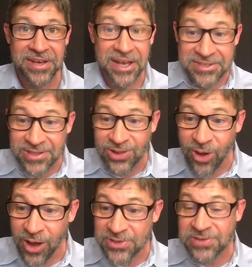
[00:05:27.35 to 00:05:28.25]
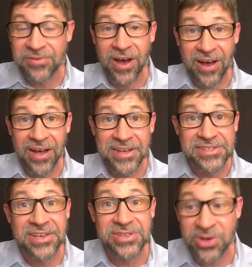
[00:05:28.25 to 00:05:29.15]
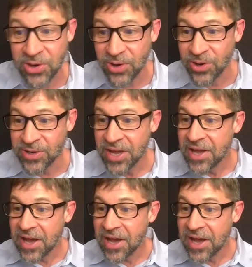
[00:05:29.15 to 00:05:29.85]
as the loss of eyes has occurred